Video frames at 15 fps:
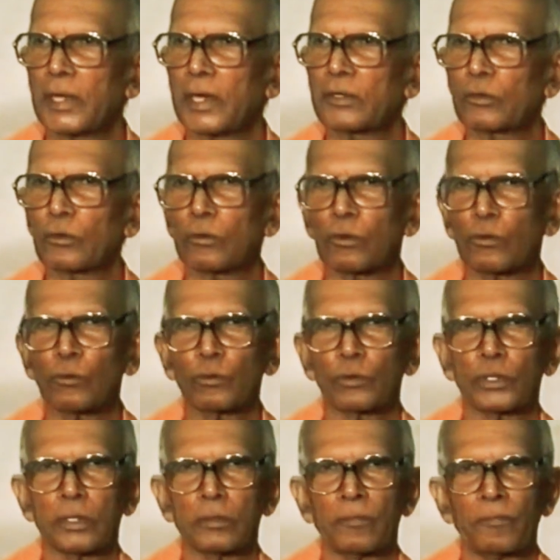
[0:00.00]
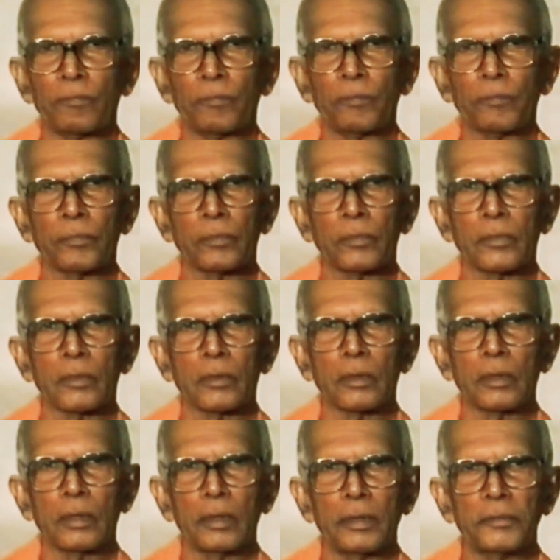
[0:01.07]
that took root,
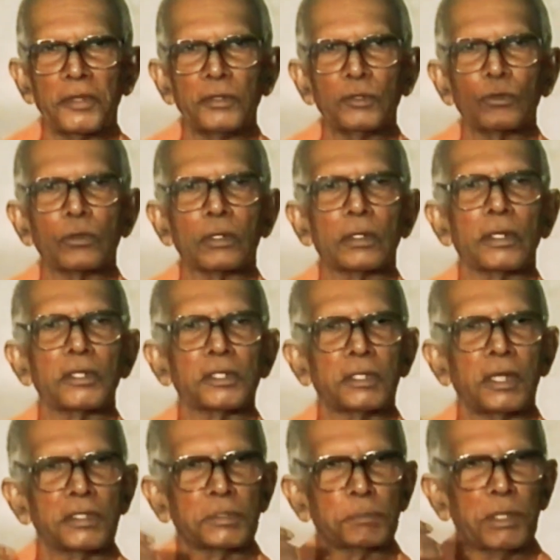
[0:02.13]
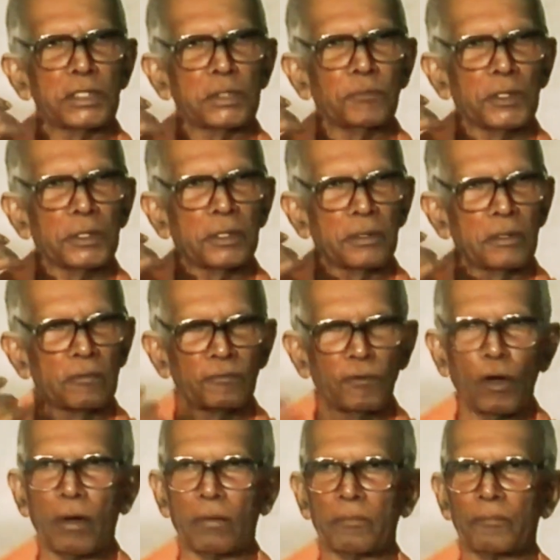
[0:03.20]
that took a, specific
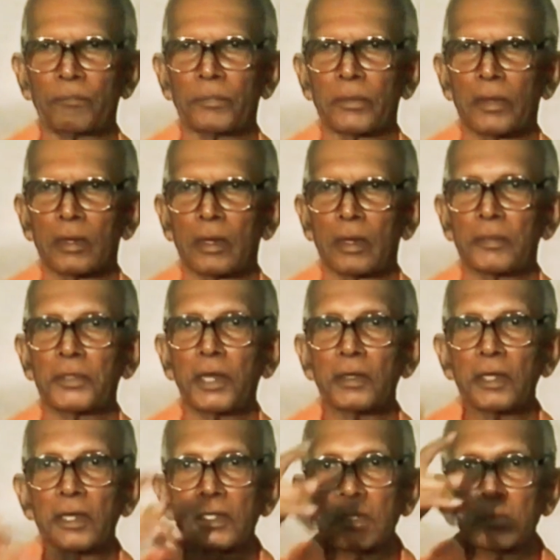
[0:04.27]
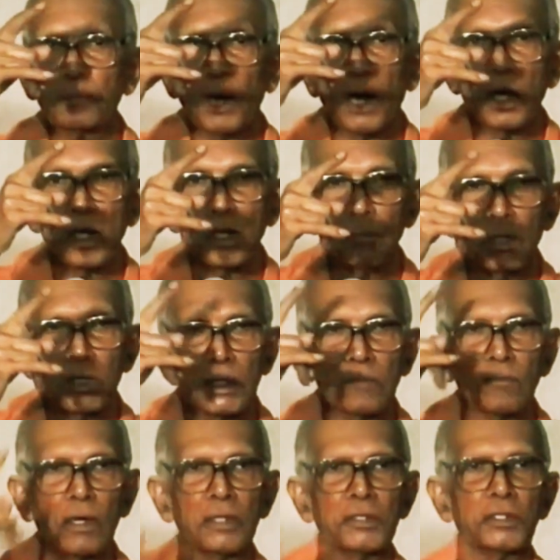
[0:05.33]
form. That there is a parliament
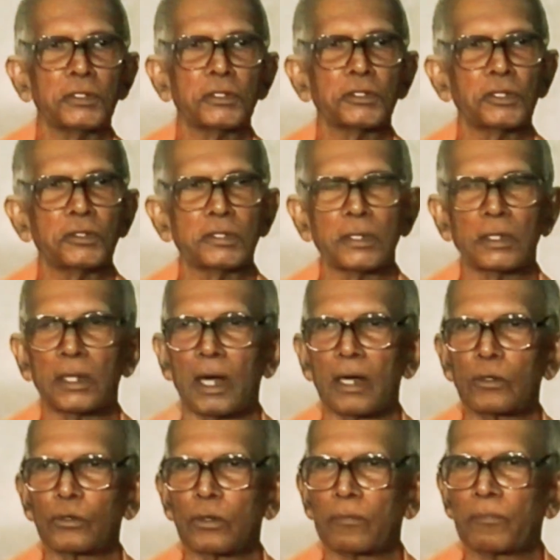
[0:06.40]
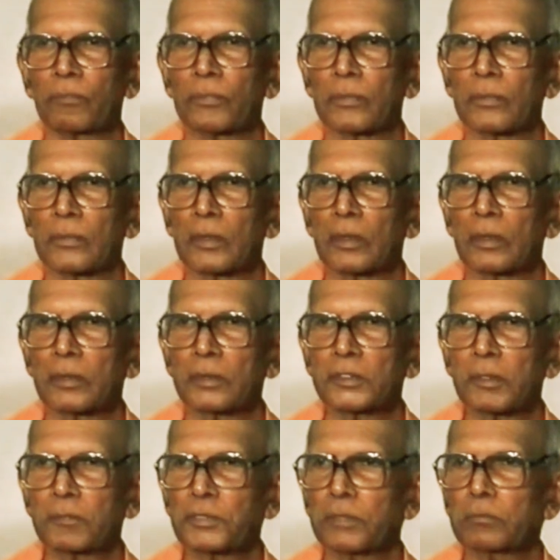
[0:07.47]
of religions in Chicago,
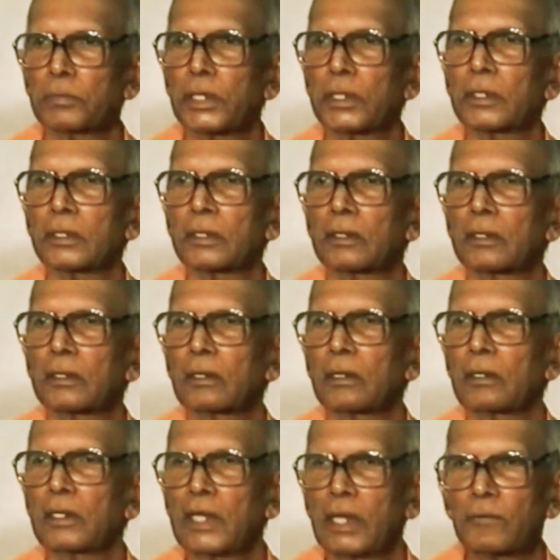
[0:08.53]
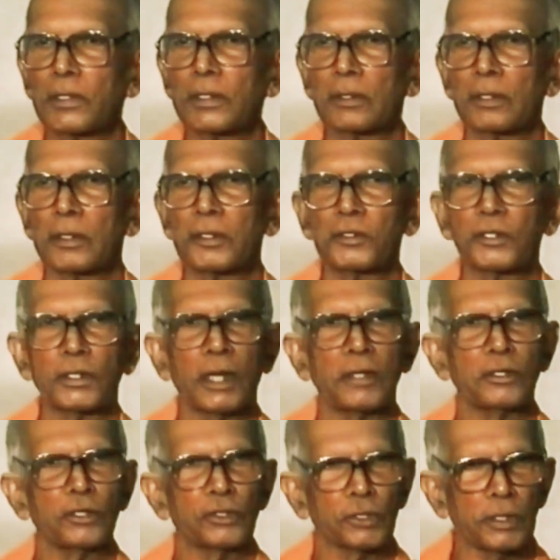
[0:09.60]
September 11,
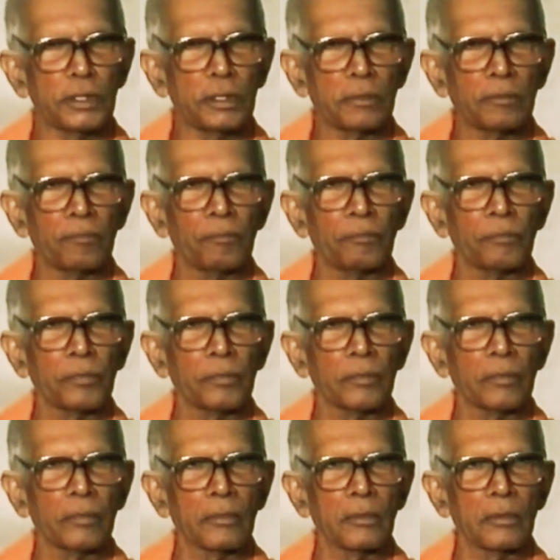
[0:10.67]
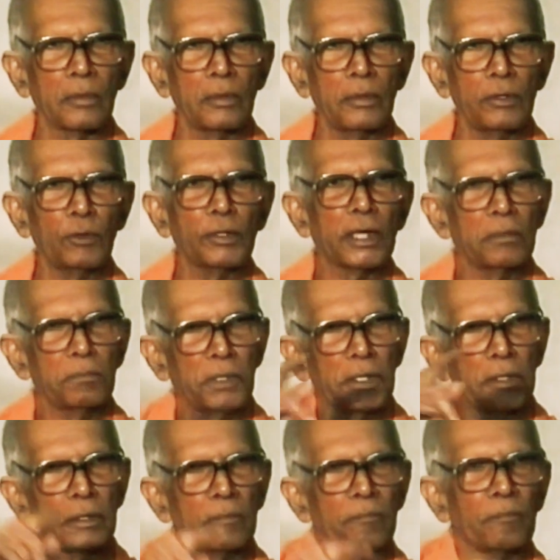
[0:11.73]
1893. You can
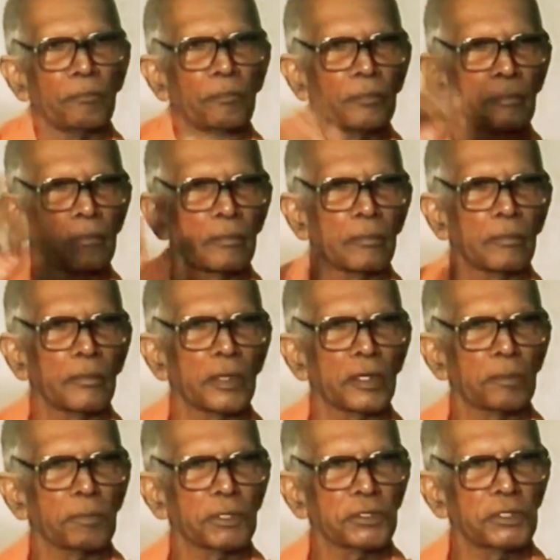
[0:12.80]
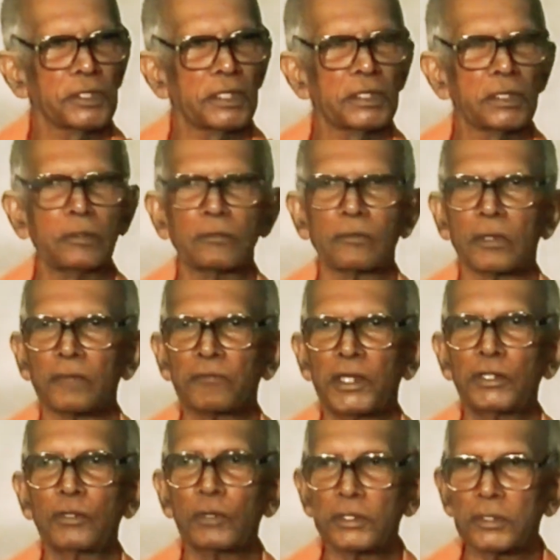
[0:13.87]
be the representative of
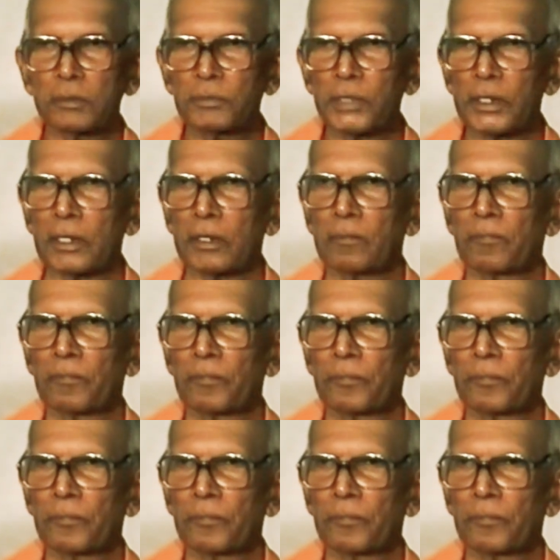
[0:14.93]
Hinduism there.